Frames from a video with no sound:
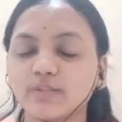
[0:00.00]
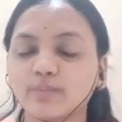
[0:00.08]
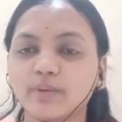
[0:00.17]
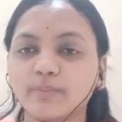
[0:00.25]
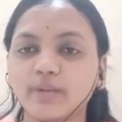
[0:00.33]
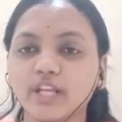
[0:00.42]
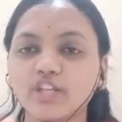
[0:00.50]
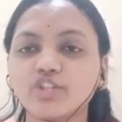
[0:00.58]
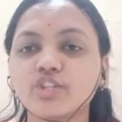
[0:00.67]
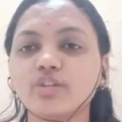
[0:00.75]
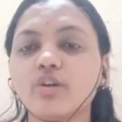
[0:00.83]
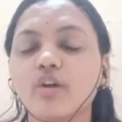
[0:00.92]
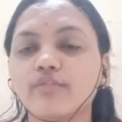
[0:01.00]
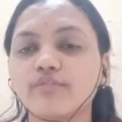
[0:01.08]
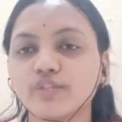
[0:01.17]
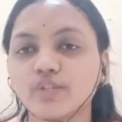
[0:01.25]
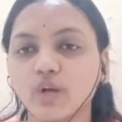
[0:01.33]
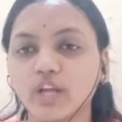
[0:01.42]
that is preparation
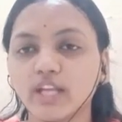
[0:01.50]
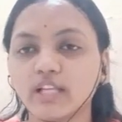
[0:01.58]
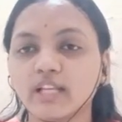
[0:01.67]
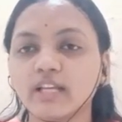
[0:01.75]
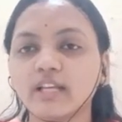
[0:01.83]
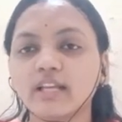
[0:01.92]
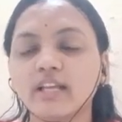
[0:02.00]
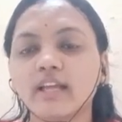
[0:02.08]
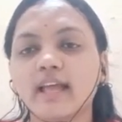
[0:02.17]
of soil